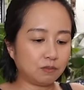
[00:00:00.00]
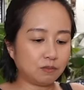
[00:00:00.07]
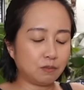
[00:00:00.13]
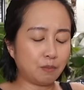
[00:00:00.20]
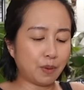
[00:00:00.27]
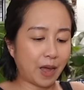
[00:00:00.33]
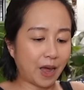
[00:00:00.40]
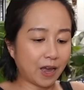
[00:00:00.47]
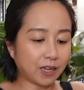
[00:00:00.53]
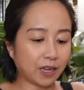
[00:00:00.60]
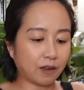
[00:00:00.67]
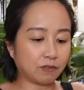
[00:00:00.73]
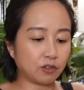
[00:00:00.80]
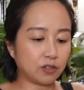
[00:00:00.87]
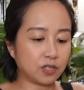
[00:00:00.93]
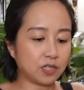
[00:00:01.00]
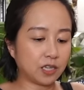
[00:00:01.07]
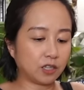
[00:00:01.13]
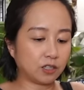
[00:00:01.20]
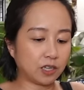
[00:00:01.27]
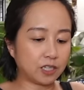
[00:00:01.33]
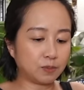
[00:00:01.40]
back after the
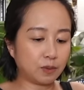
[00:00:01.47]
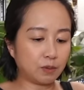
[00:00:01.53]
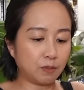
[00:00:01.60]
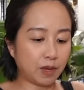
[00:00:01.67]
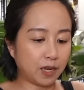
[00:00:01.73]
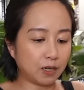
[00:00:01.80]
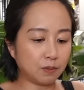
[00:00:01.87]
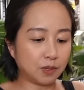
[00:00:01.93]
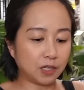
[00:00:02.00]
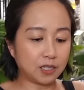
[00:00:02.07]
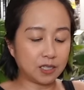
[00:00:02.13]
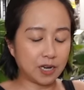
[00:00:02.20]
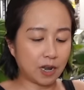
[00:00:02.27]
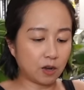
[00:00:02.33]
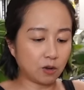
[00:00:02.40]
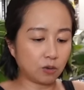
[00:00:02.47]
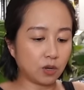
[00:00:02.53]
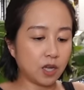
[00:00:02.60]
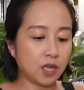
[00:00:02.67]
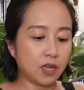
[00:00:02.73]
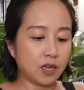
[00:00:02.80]
sale has been made, because now